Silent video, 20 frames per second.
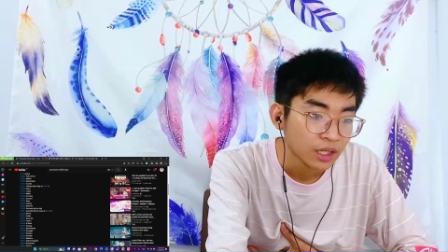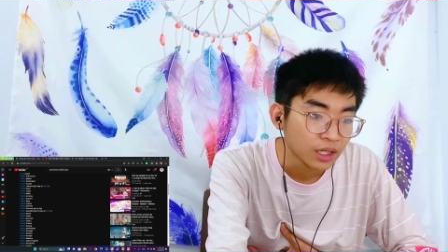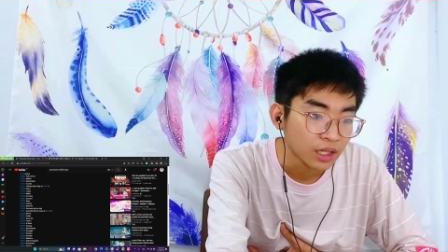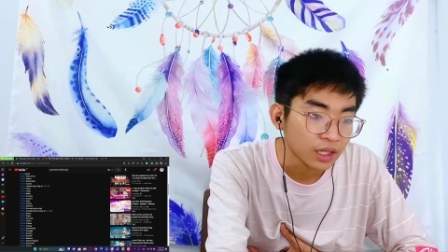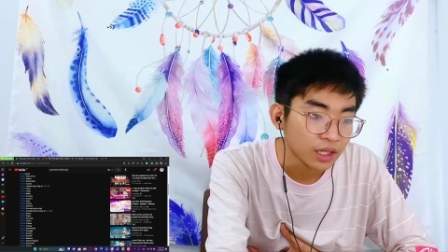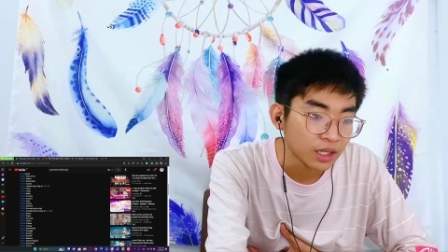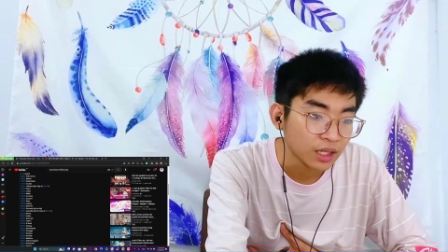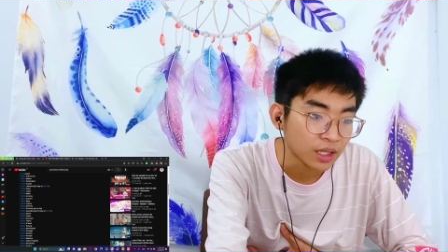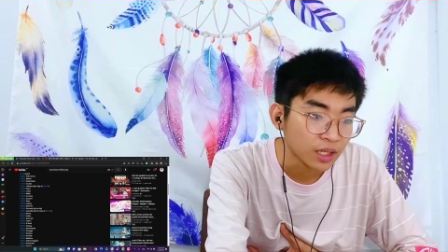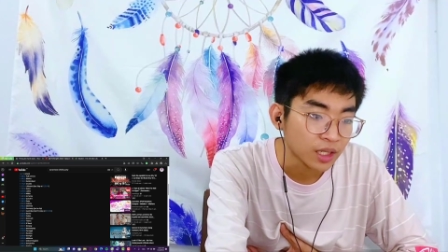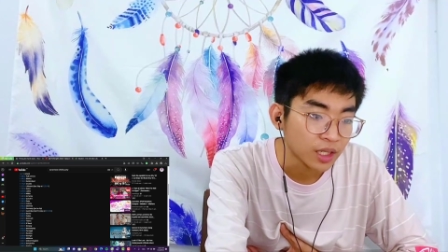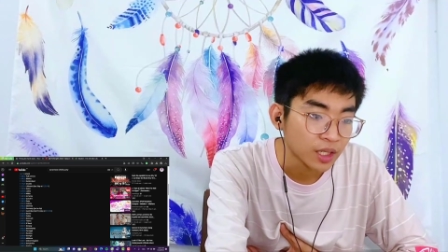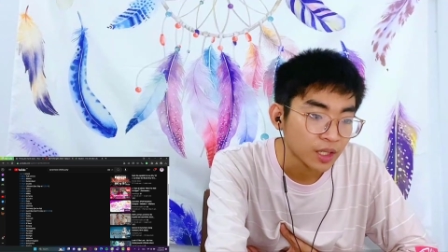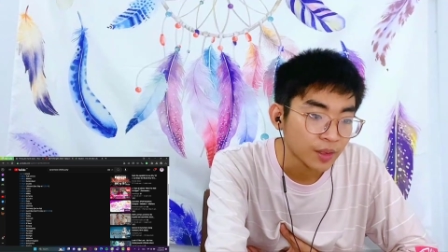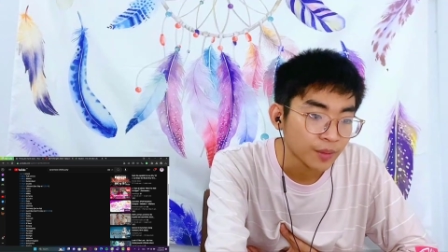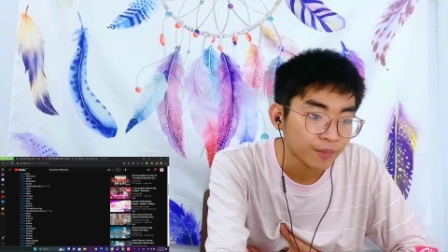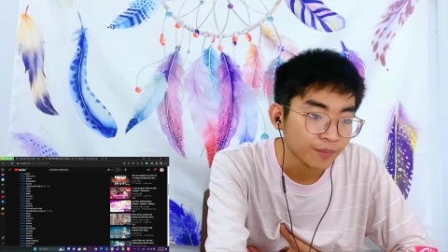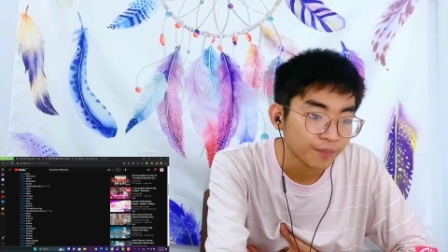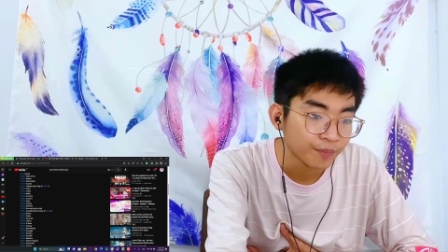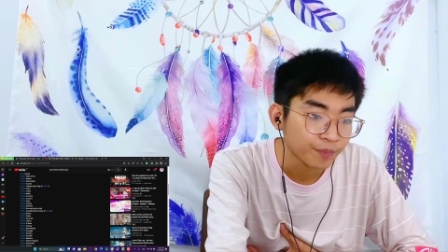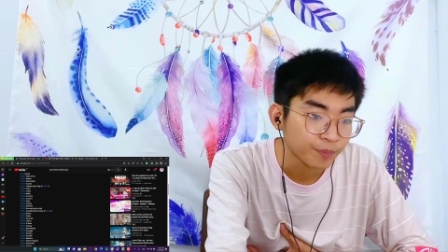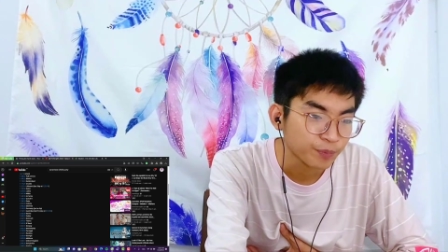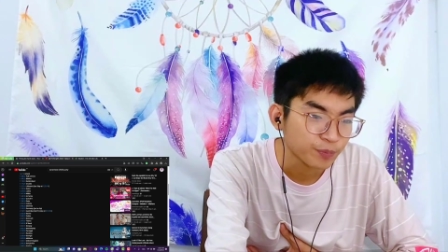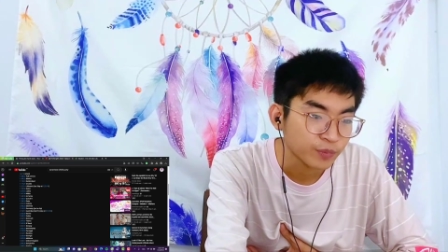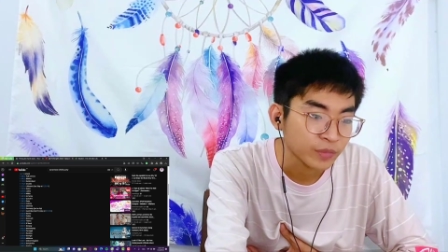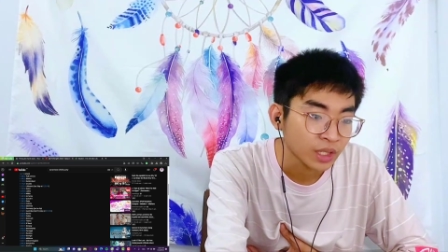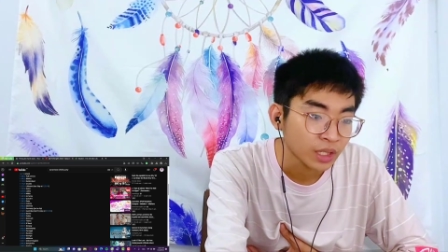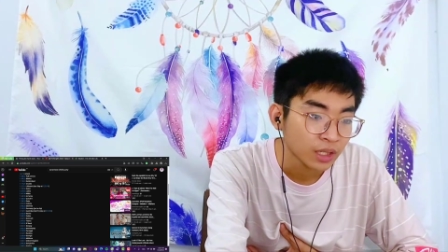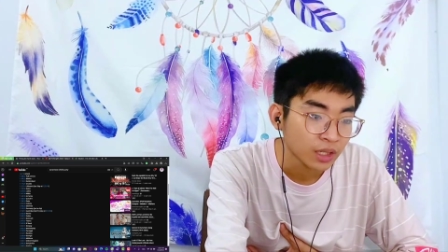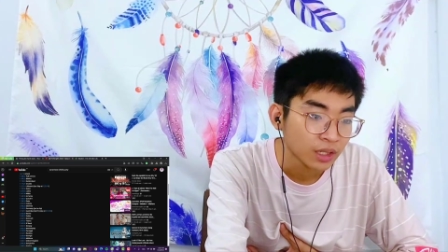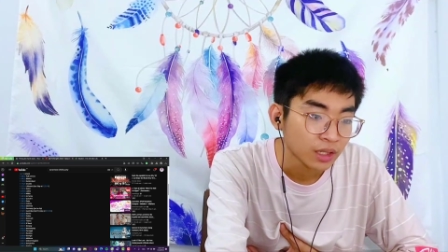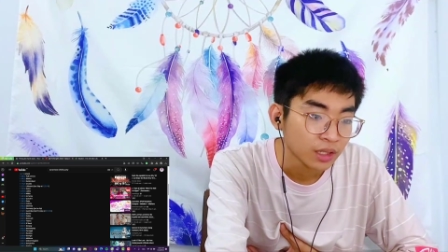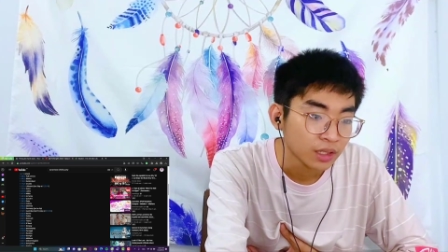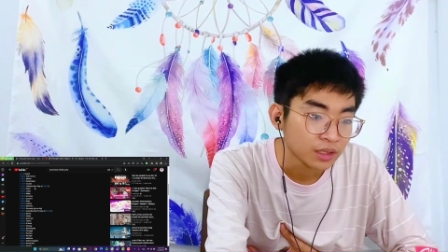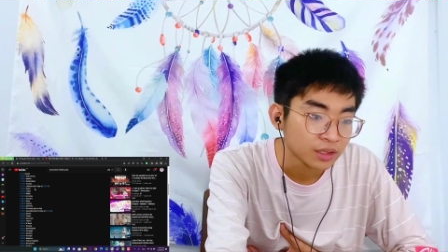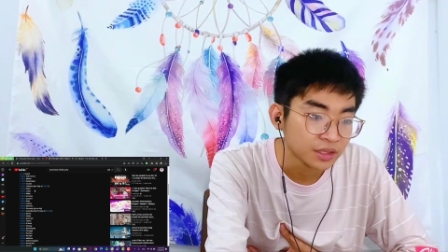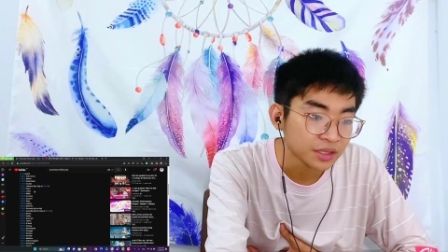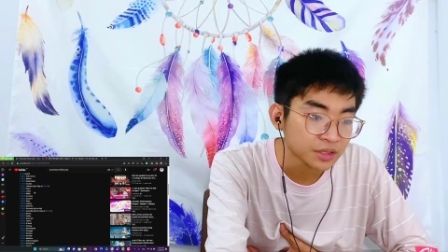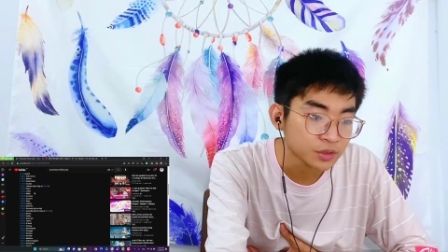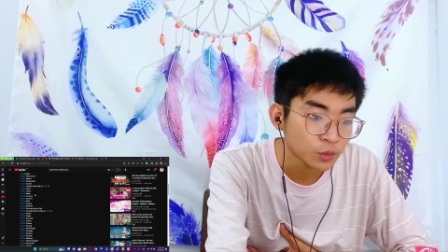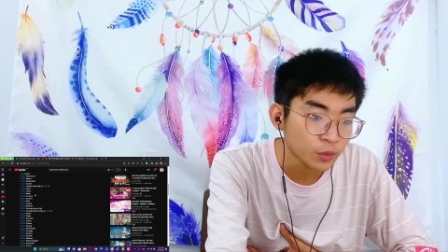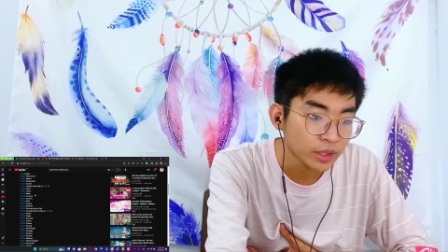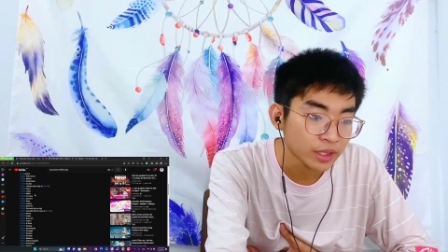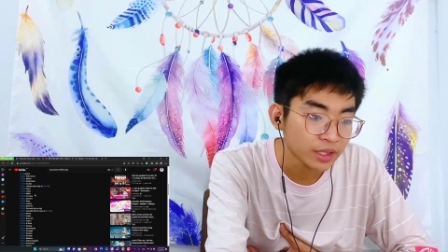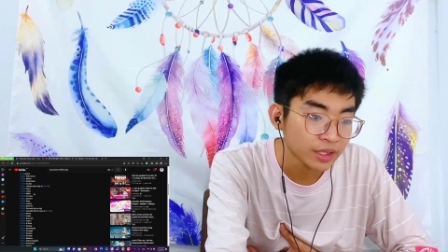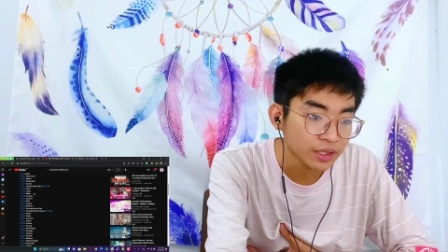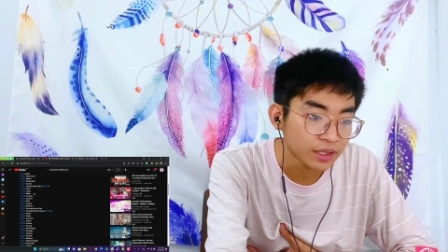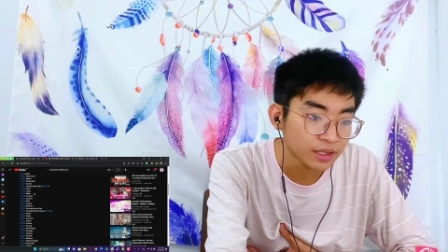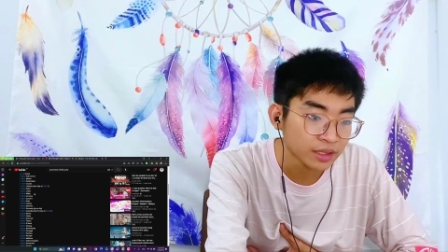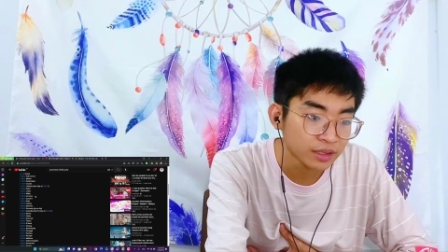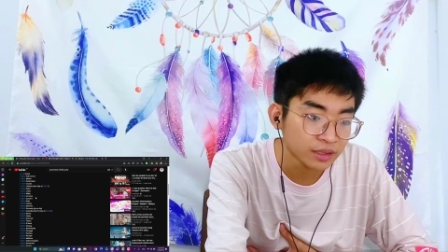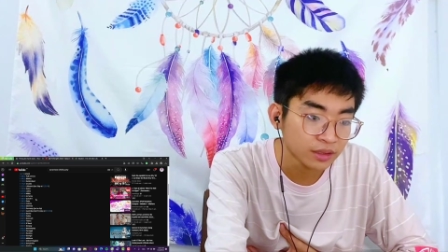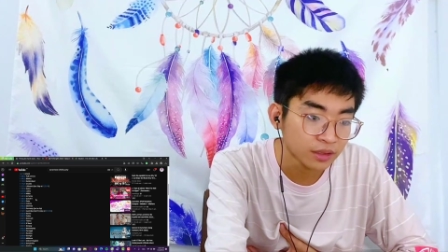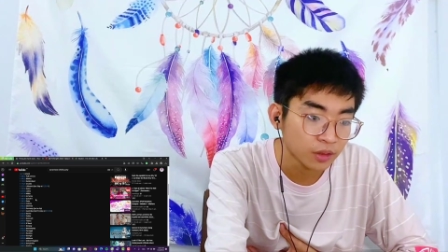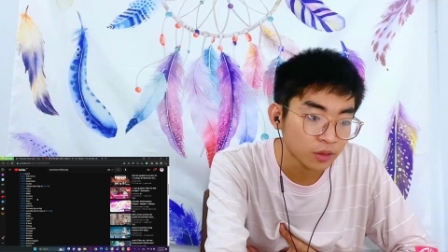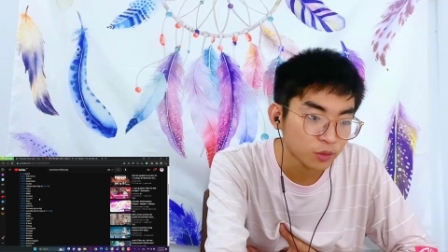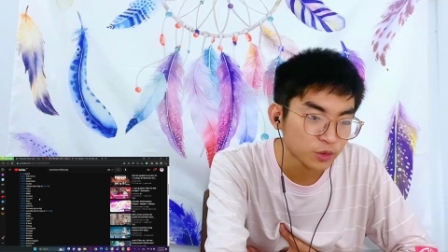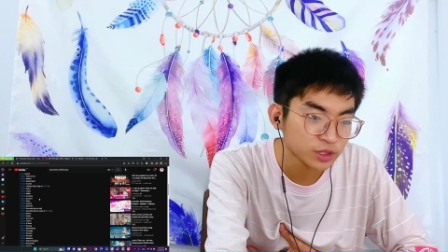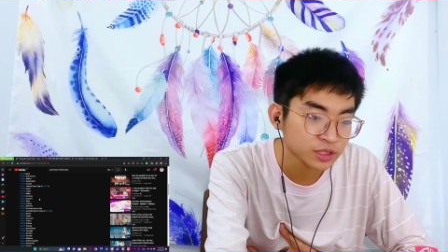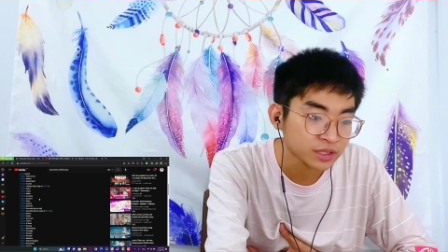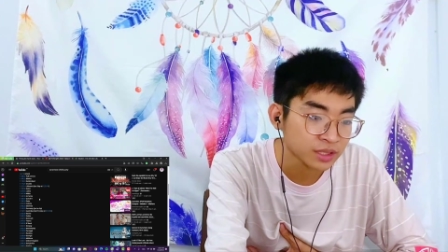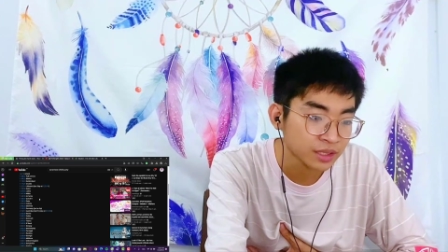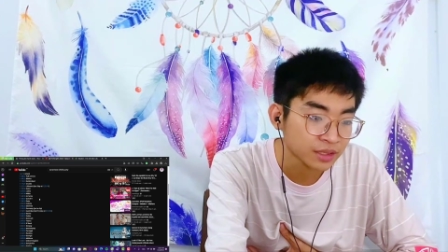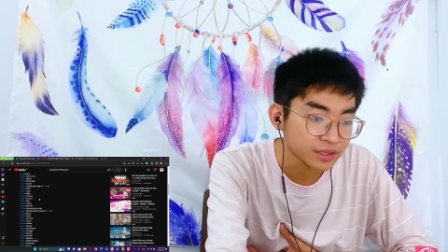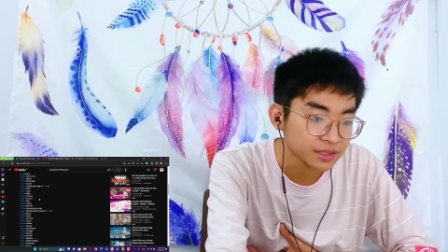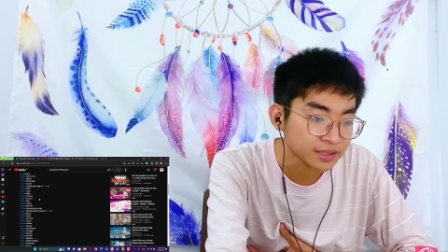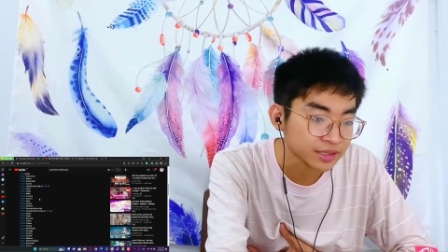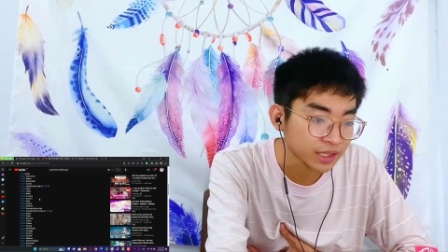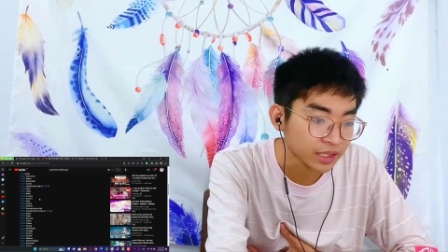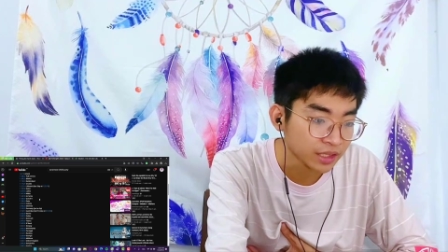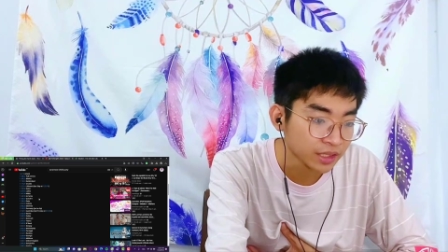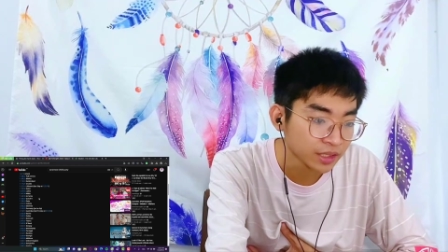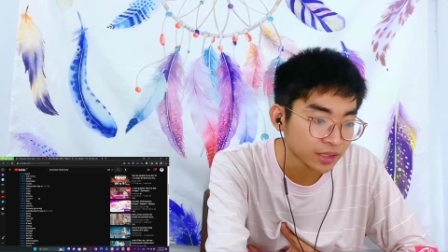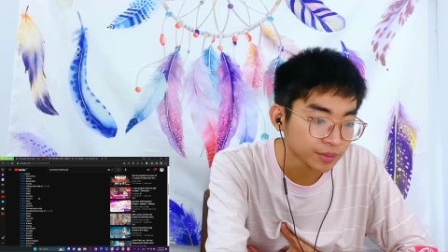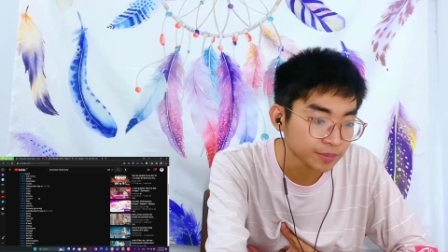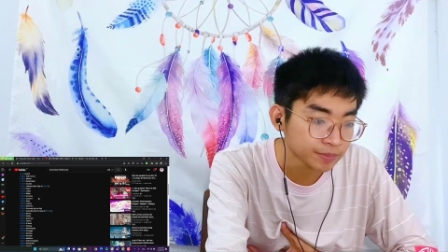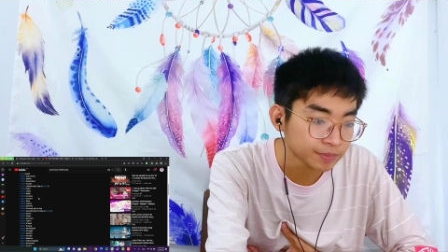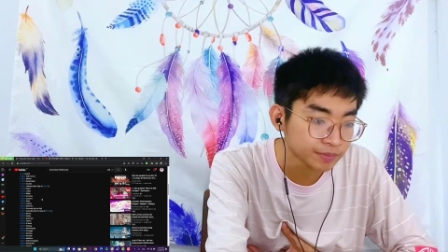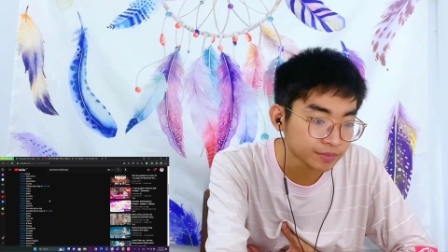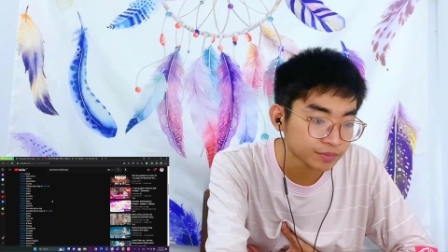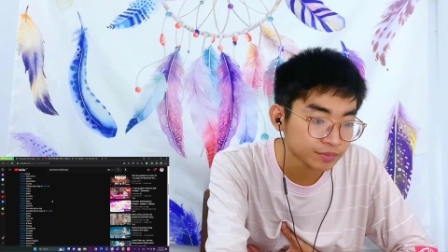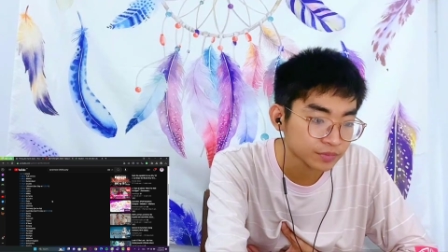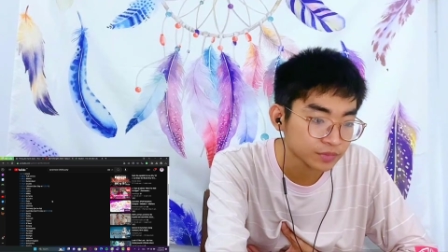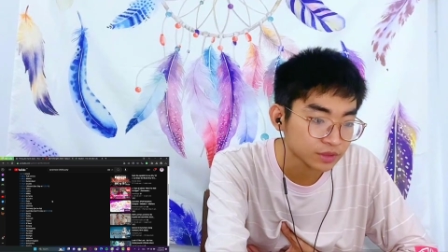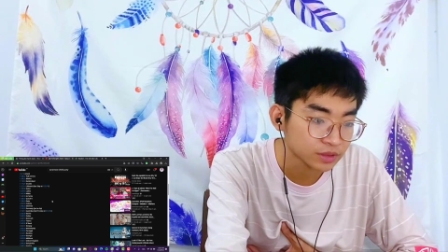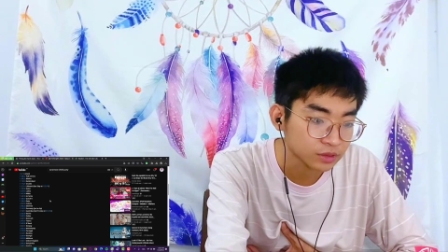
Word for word: Um, Lithuania always done the same,